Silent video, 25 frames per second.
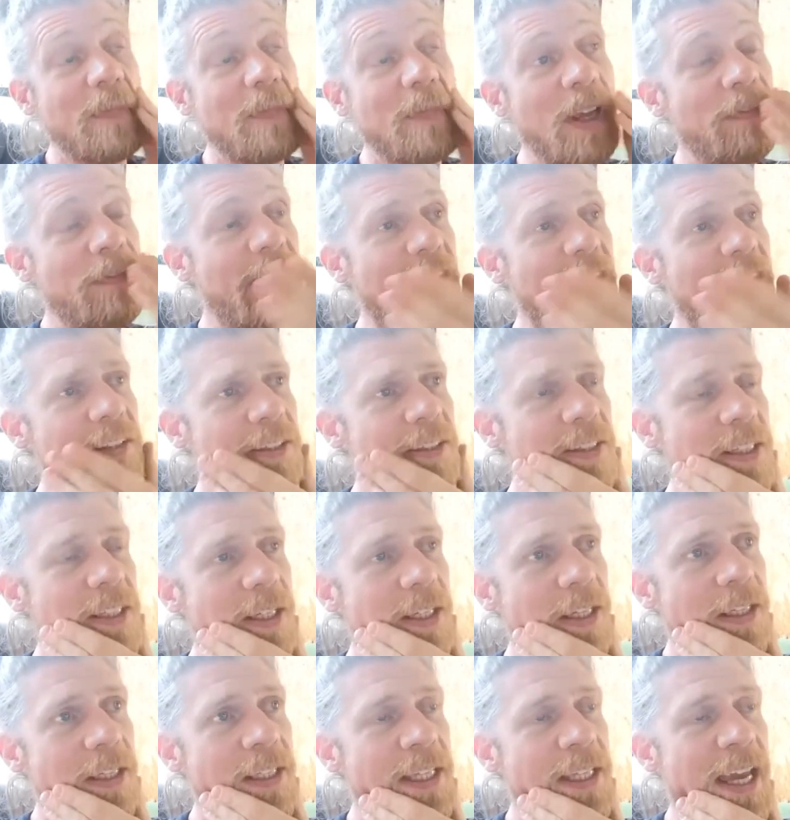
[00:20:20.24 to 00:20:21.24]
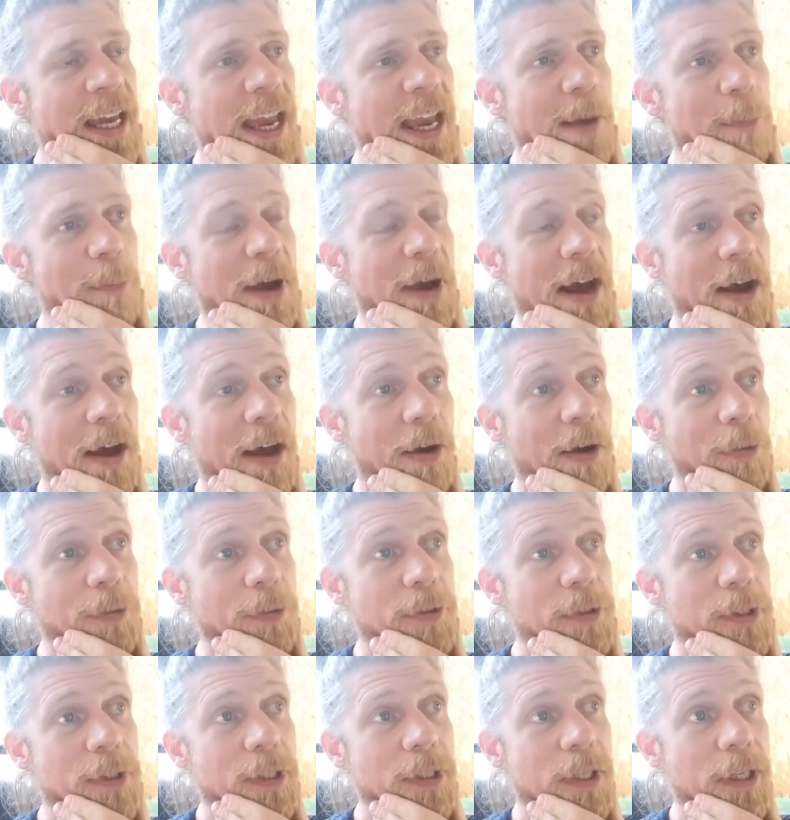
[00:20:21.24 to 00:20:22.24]
that came out
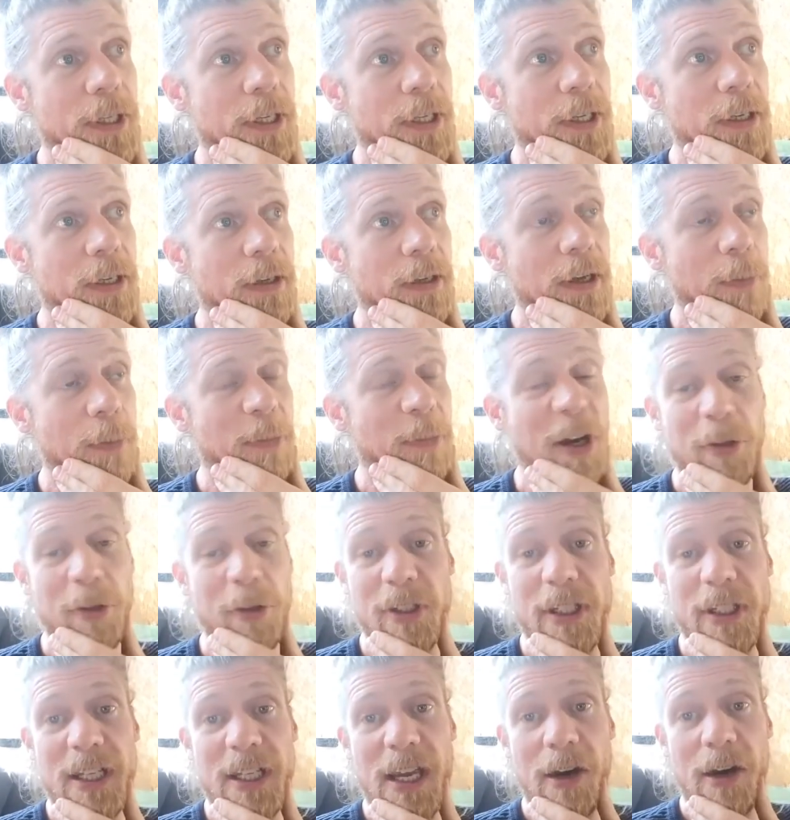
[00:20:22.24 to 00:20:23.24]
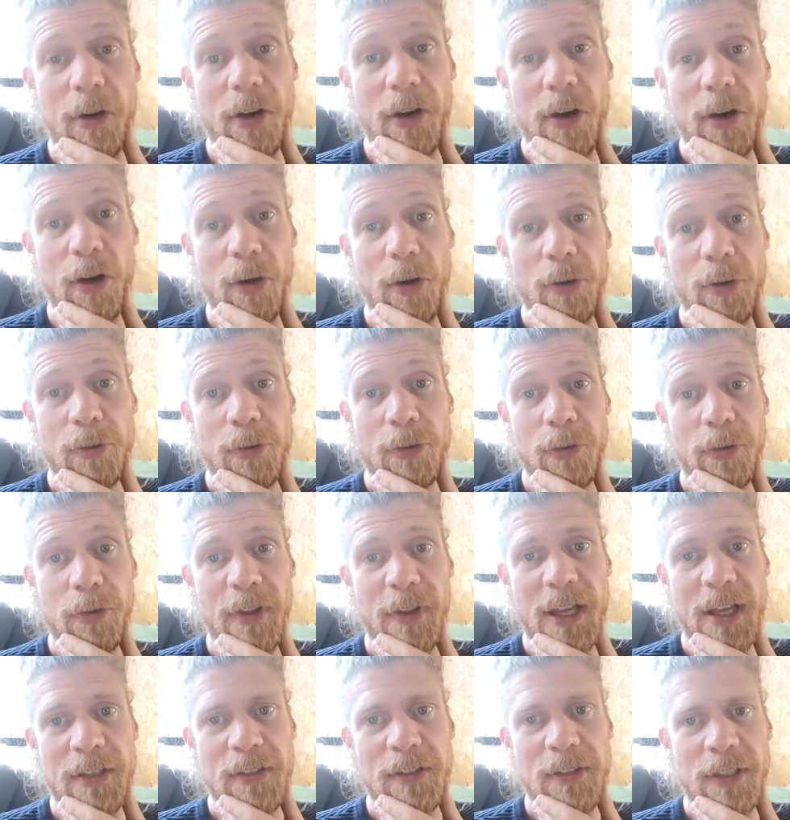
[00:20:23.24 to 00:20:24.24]
about a year ago. So
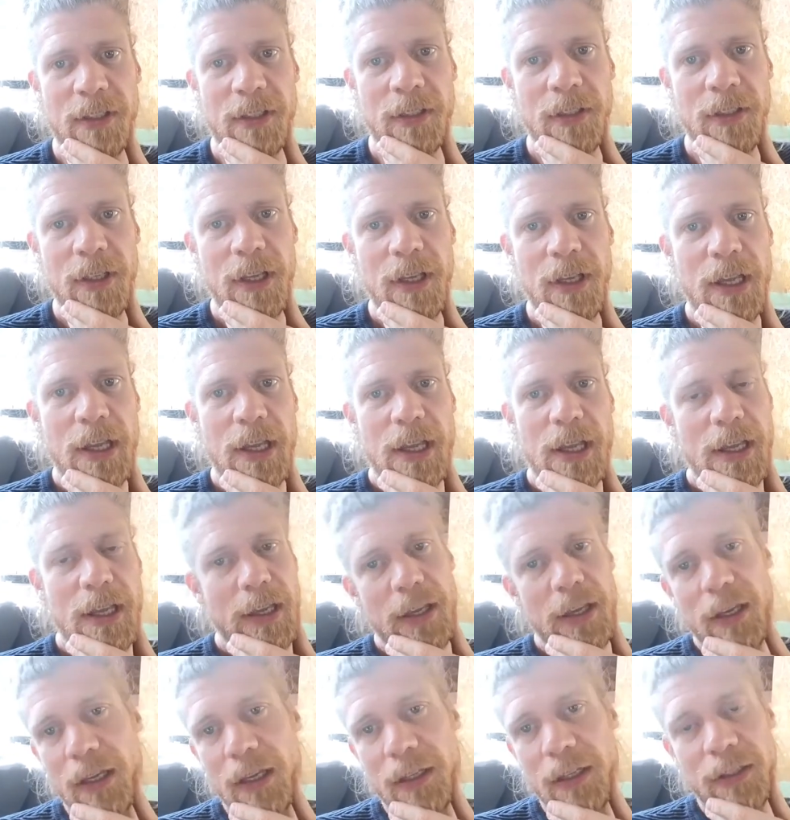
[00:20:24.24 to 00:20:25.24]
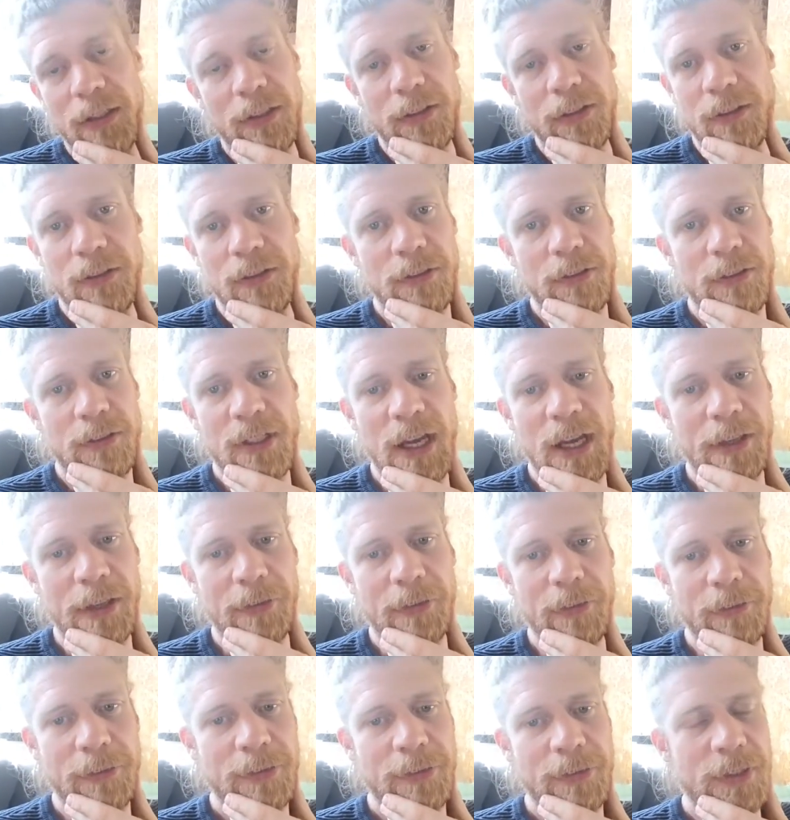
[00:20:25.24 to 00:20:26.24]
that's in
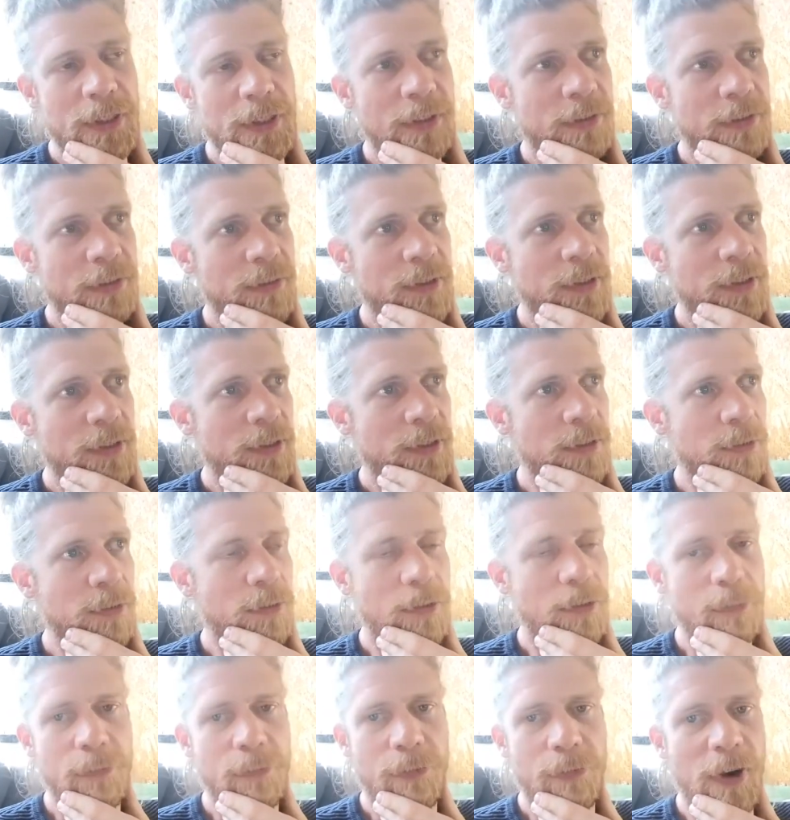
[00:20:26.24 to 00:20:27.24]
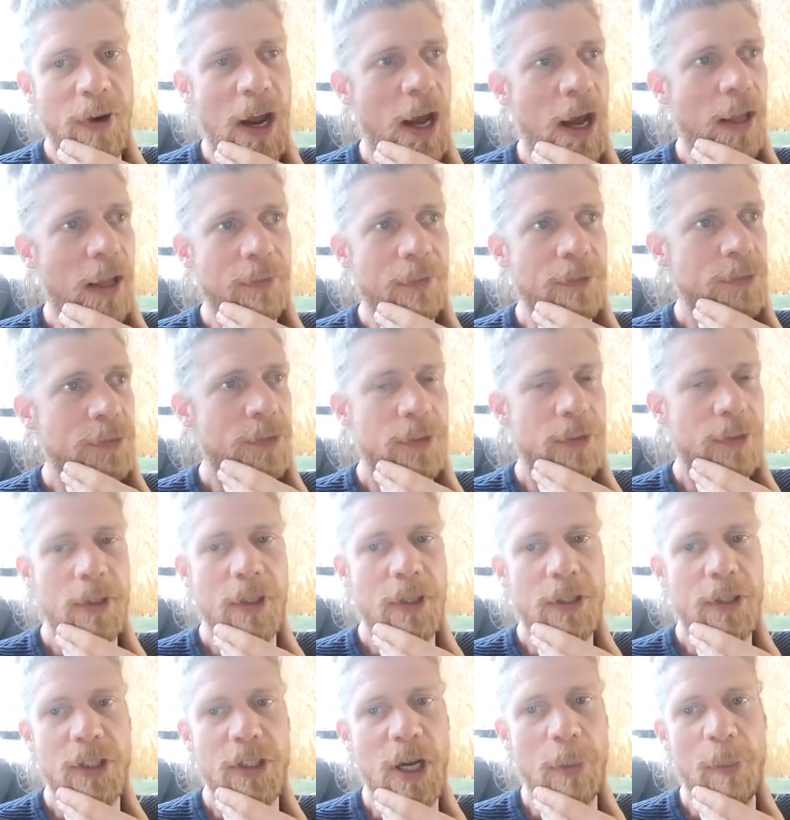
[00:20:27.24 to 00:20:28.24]
channels in France,
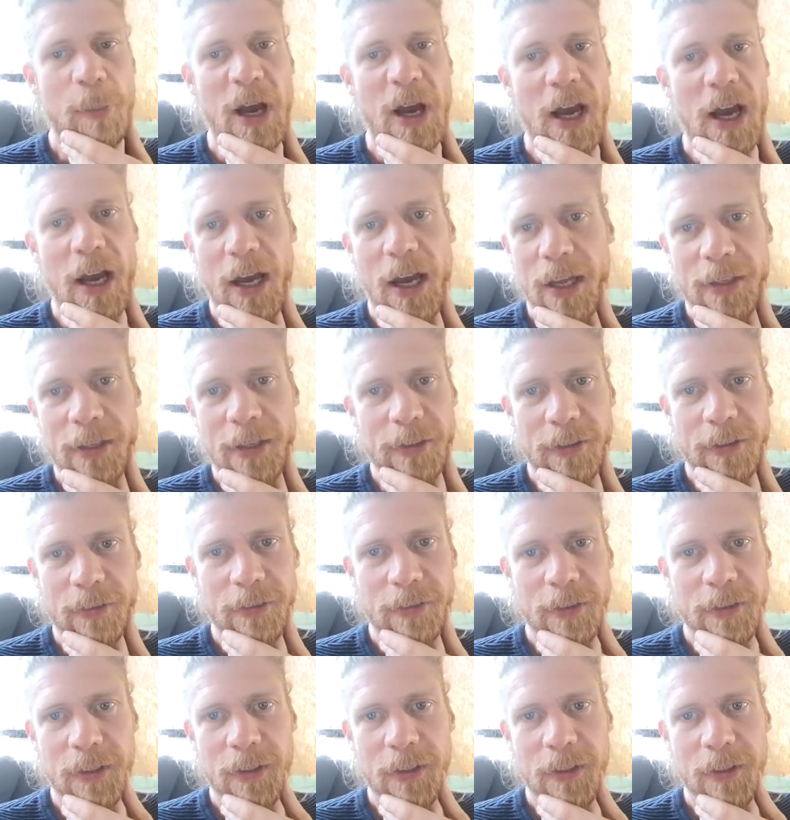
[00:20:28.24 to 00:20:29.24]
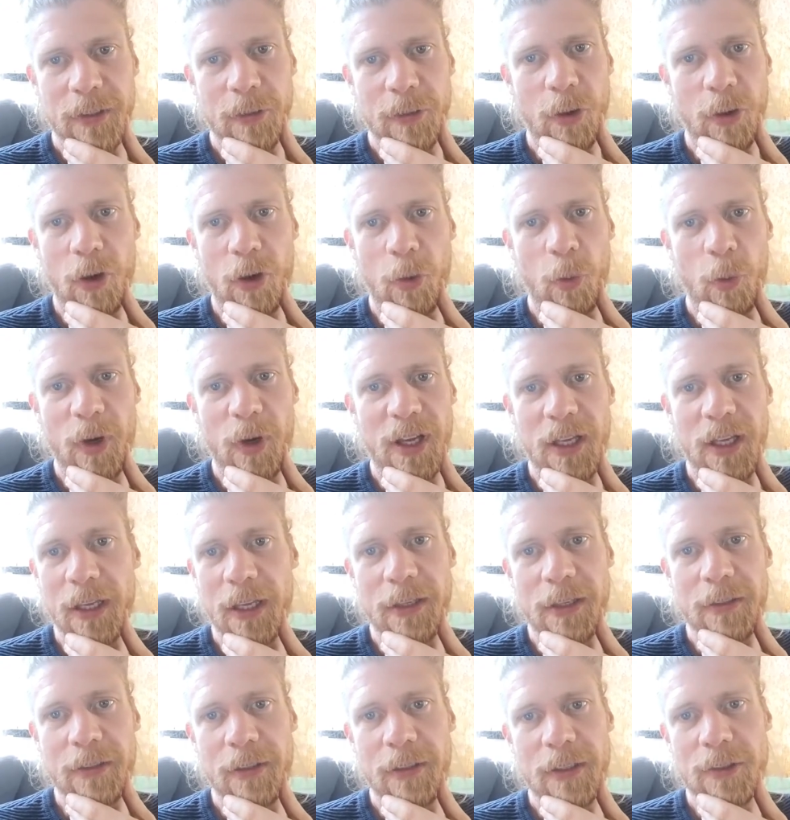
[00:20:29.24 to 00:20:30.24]
Japan, and Norway,
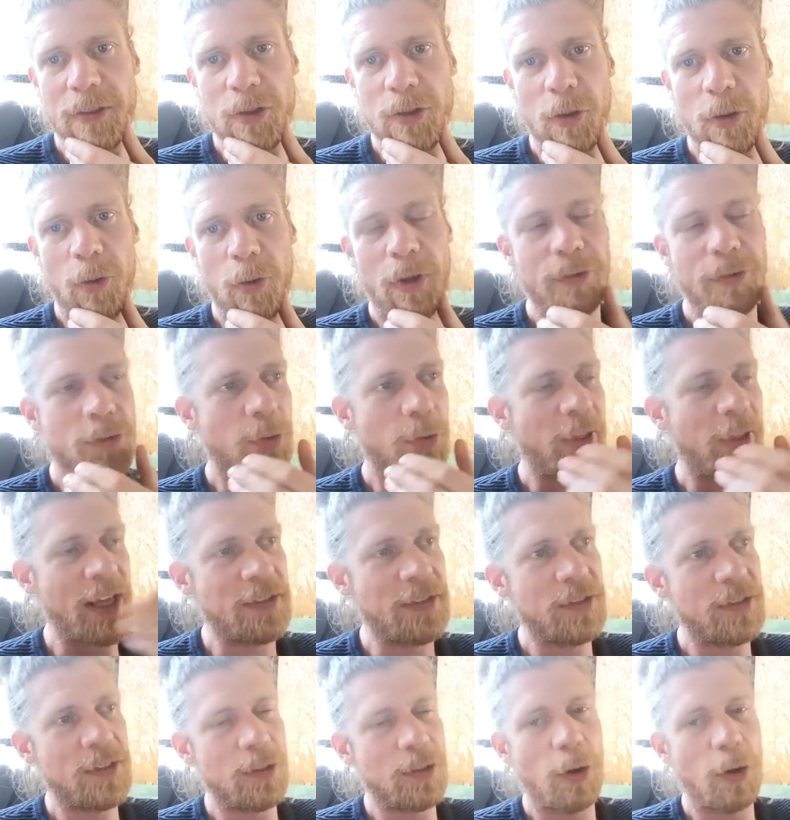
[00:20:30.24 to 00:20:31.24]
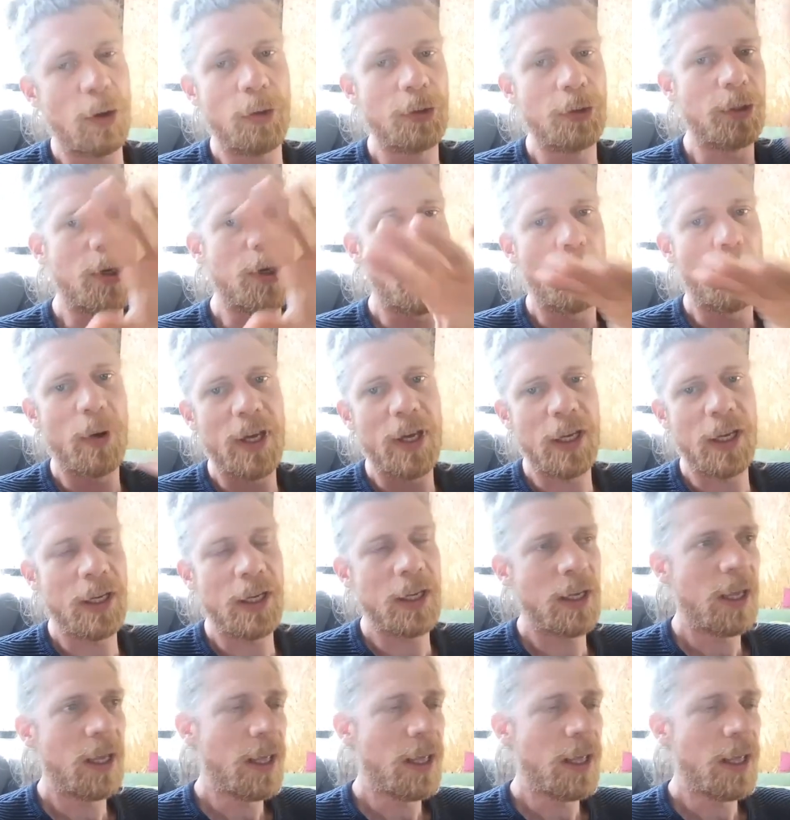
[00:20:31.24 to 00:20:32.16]
and so on. So that's ongoing,